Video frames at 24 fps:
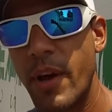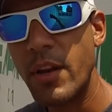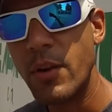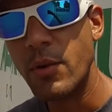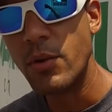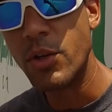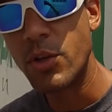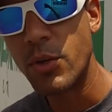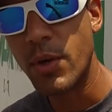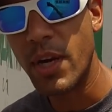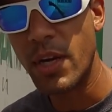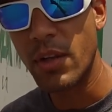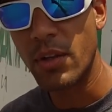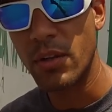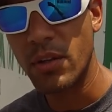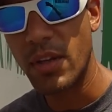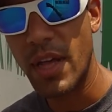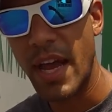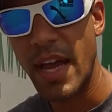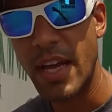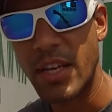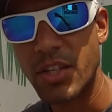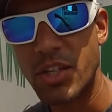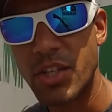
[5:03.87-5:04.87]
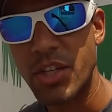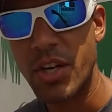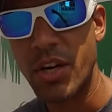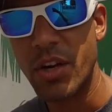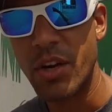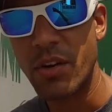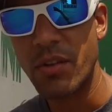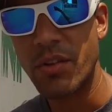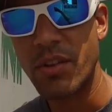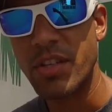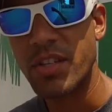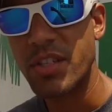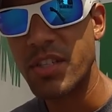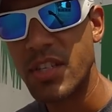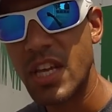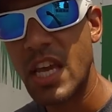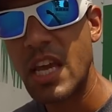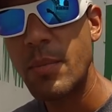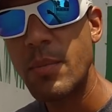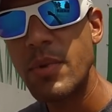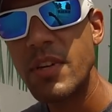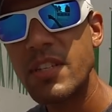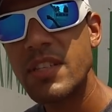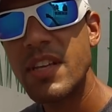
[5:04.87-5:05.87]
new trailer last year, the
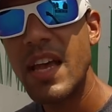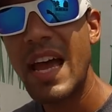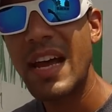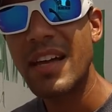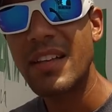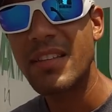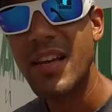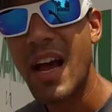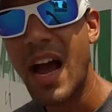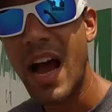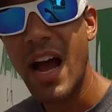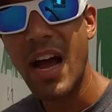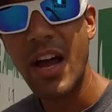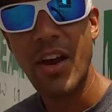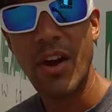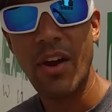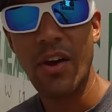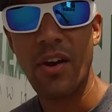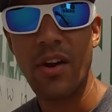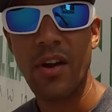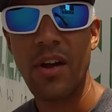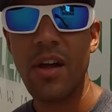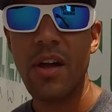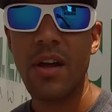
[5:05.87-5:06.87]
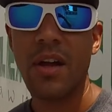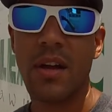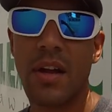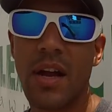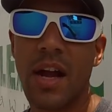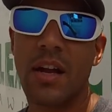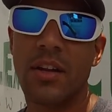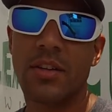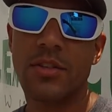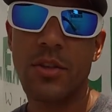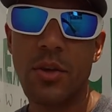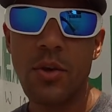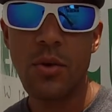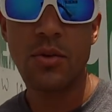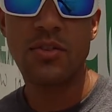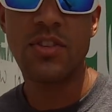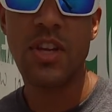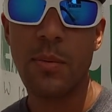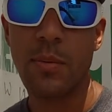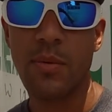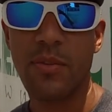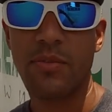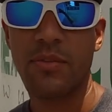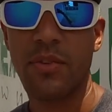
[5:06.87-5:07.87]
same exact tire. Got 2
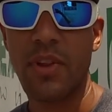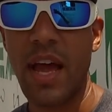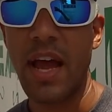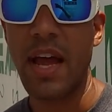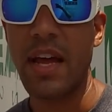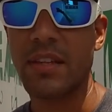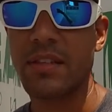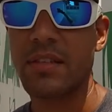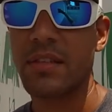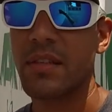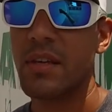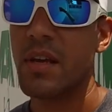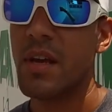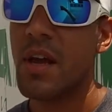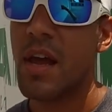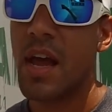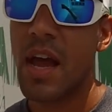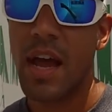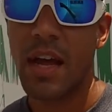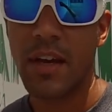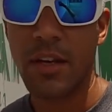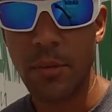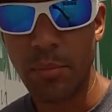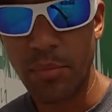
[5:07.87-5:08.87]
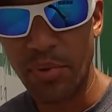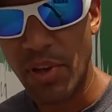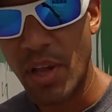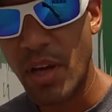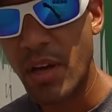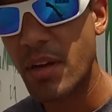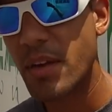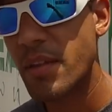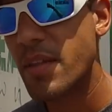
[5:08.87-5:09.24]
separate flats, had to plug